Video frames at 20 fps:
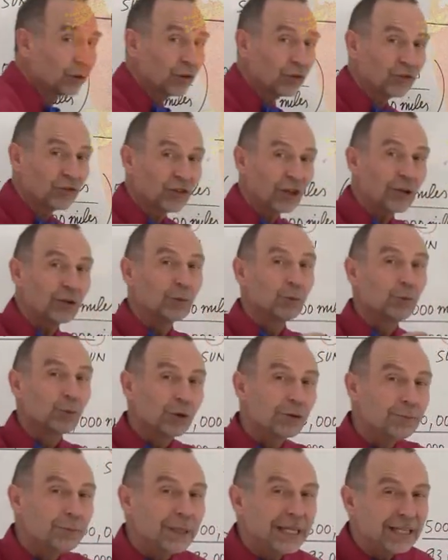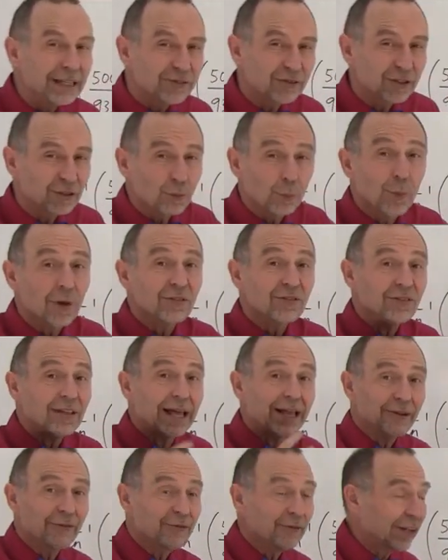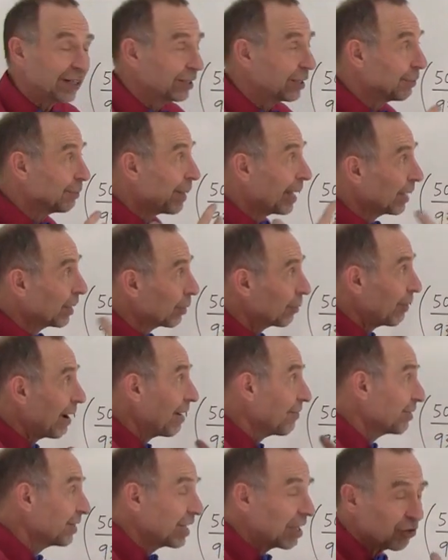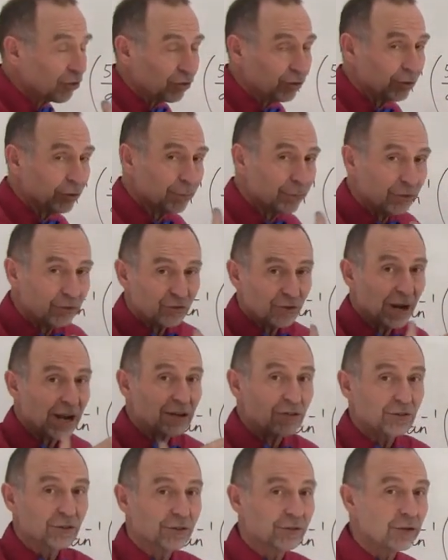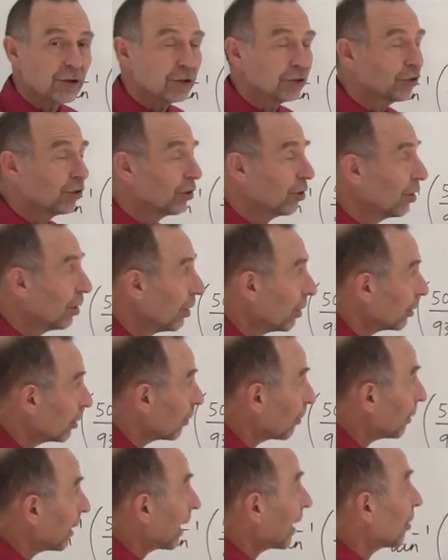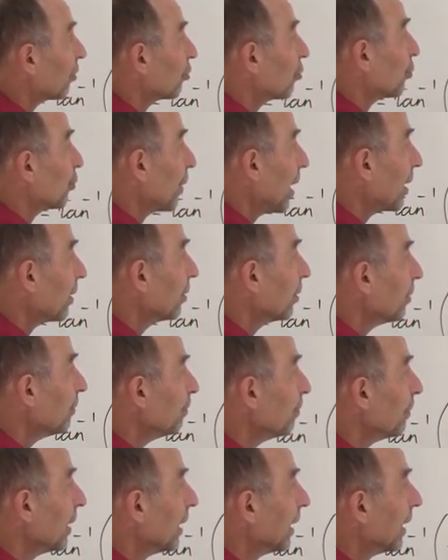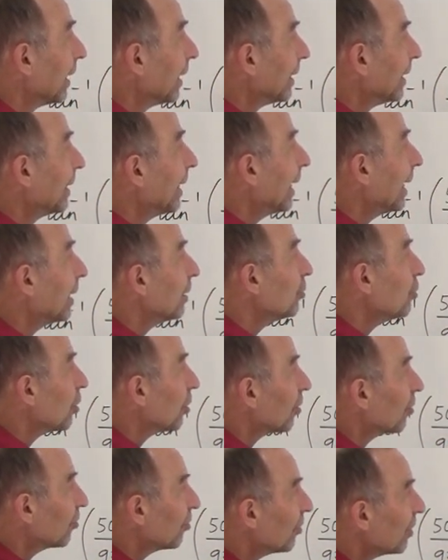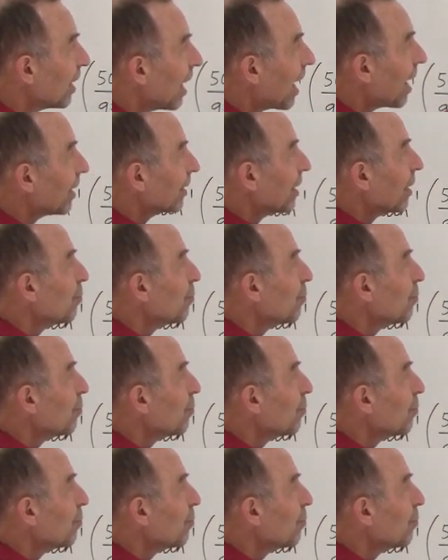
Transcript: where the sun would be if it was not affected by the gravitational attraction of all the, the planets around them, then you can see how